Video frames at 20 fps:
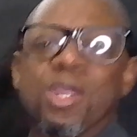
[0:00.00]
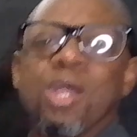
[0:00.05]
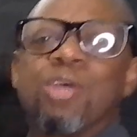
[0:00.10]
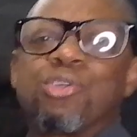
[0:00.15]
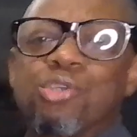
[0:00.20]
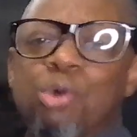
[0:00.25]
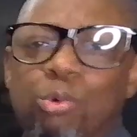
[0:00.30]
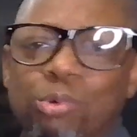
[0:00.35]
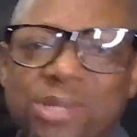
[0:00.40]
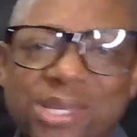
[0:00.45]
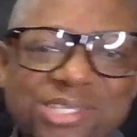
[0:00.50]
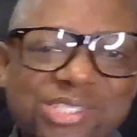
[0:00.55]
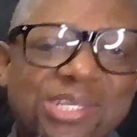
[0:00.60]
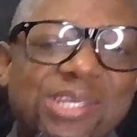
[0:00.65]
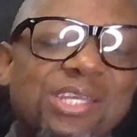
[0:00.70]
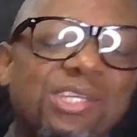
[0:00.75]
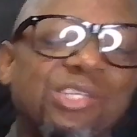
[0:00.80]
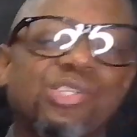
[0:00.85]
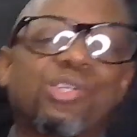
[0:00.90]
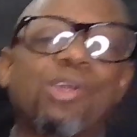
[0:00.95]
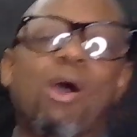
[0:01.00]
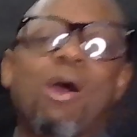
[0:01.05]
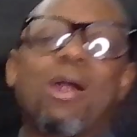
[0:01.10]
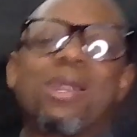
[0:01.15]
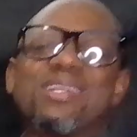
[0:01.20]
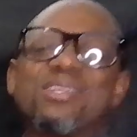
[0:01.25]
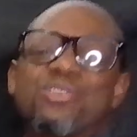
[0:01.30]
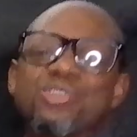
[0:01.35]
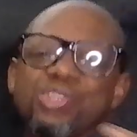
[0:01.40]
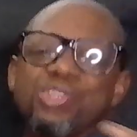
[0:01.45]
So let's get
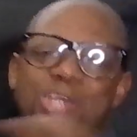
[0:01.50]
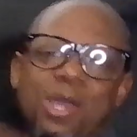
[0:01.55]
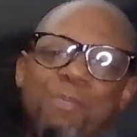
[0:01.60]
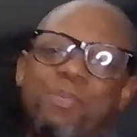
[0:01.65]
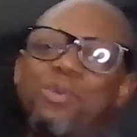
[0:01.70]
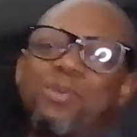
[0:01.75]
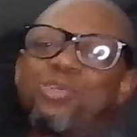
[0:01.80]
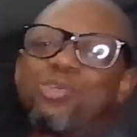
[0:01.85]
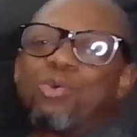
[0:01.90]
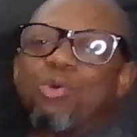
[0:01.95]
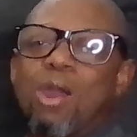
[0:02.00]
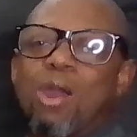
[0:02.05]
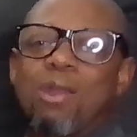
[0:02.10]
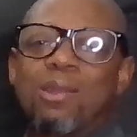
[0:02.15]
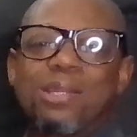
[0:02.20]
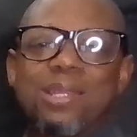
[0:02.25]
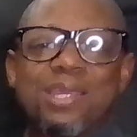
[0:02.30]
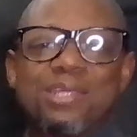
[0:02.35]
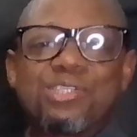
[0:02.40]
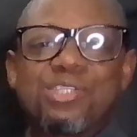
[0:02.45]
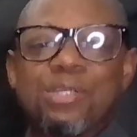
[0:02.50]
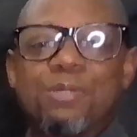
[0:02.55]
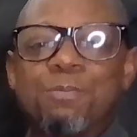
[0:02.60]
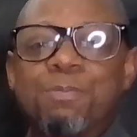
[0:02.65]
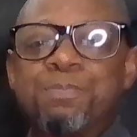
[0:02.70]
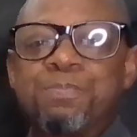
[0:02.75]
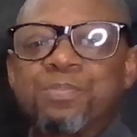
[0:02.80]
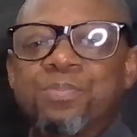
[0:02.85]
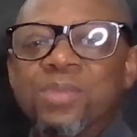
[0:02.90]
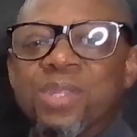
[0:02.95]
started and jump into our lesson
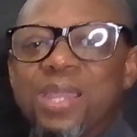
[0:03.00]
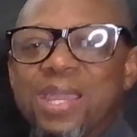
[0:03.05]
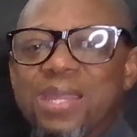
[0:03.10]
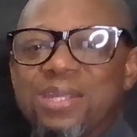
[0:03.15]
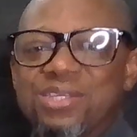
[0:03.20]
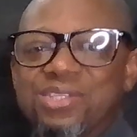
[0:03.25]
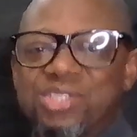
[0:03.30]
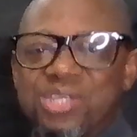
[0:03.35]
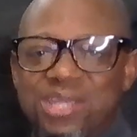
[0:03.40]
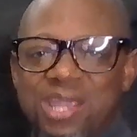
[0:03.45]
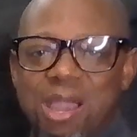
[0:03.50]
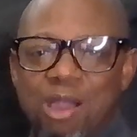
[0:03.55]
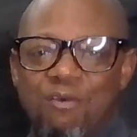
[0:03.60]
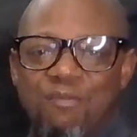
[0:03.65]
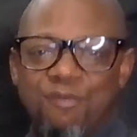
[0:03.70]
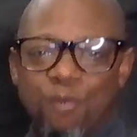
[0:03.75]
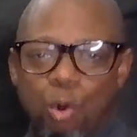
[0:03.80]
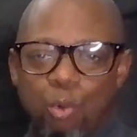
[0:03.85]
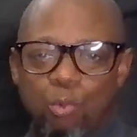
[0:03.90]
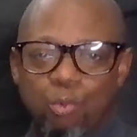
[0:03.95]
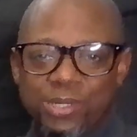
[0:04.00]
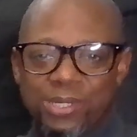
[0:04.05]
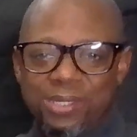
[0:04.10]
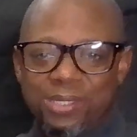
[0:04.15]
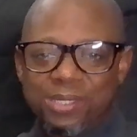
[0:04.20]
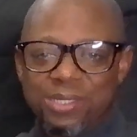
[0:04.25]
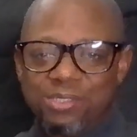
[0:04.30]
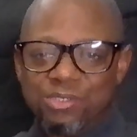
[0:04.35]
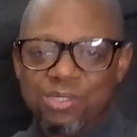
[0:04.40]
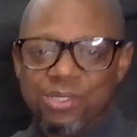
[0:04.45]
and see how far we can
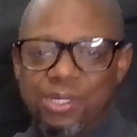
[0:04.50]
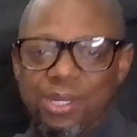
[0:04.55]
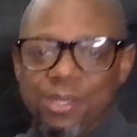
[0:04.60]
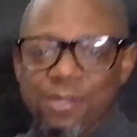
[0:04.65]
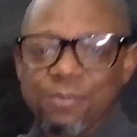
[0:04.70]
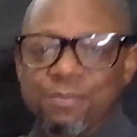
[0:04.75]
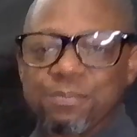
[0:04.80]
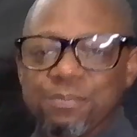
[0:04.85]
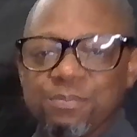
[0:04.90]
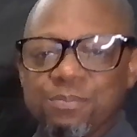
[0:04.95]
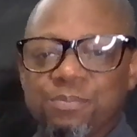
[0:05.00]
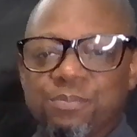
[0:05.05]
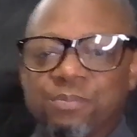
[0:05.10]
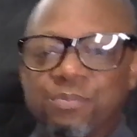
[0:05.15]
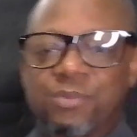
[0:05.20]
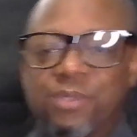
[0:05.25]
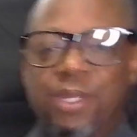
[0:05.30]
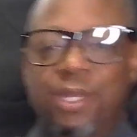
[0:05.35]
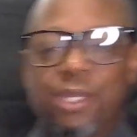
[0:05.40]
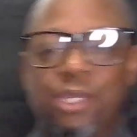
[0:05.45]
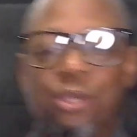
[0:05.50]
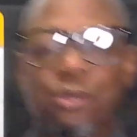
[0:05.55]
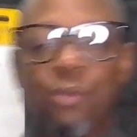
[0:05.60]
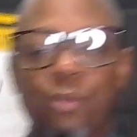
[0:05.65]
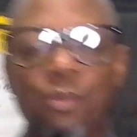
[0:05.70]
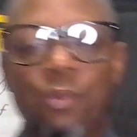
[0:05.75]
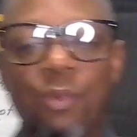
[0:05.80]
get today. Thank you.